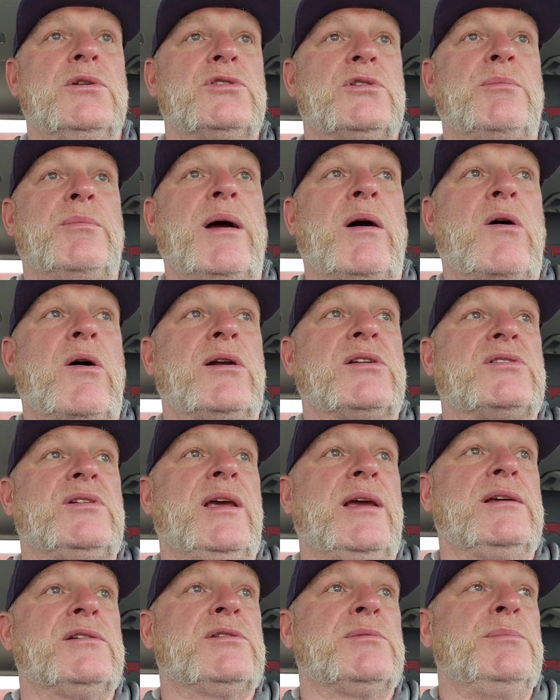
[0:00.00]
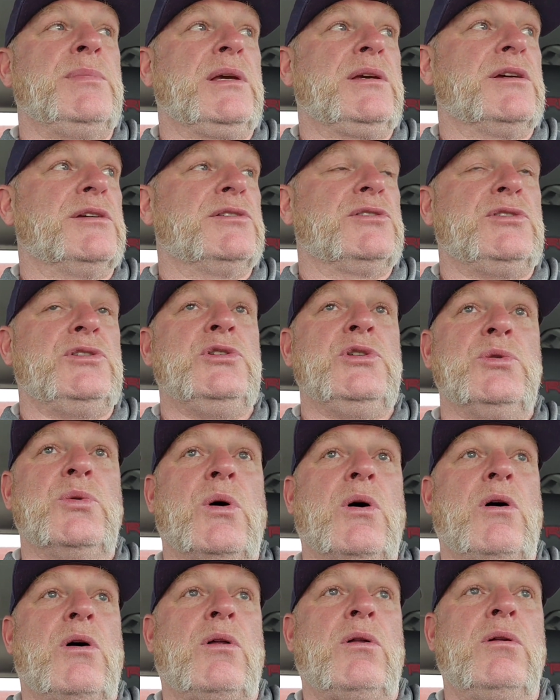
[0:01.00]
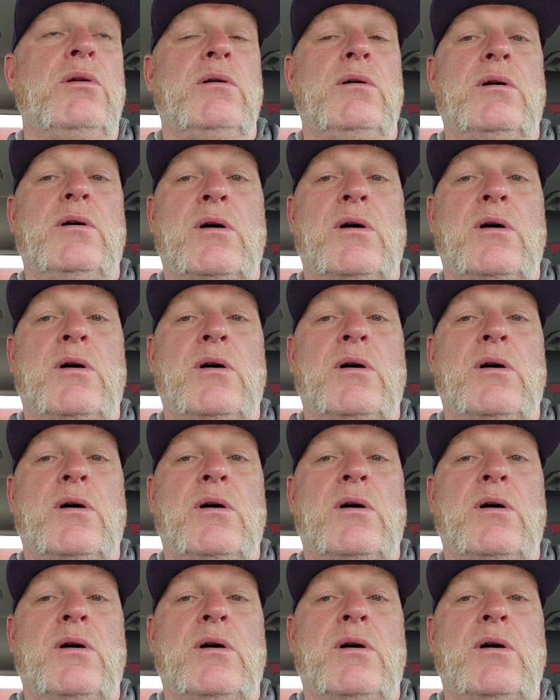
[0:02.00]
of my hardest days, because you all